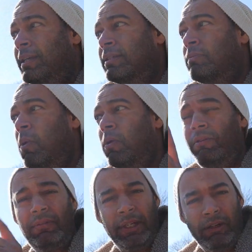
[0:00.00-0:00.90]
small
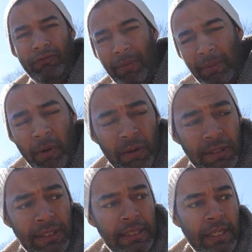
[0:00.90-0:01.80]
little rubber
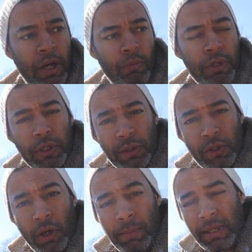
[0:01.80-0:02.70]
balls would do the
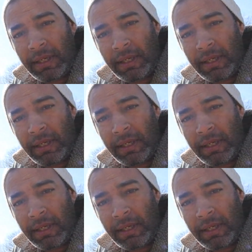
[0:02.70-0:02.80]
job.